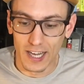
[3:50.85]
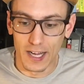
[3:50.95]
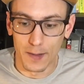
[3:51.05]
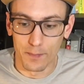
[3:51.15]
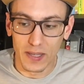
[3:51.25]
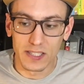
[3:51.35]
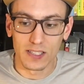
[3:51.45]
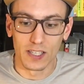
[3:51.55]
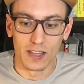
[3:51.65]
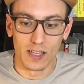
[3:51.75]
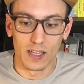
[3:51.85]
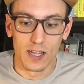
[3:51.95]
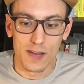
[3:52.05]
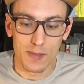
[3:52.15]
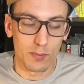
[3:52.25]
Um, basically, the
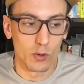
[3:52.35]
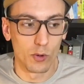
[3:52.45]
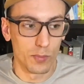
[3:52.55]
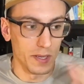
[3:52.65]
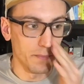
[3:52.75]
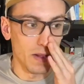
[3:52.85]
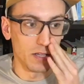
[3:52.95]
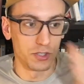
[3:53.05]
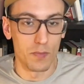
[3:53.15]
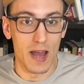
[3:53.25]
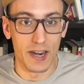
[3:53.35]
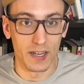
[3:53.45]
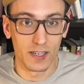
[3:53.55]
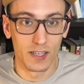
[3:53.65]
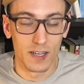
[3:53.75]
people who are being
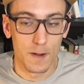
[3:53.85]
melodramatic,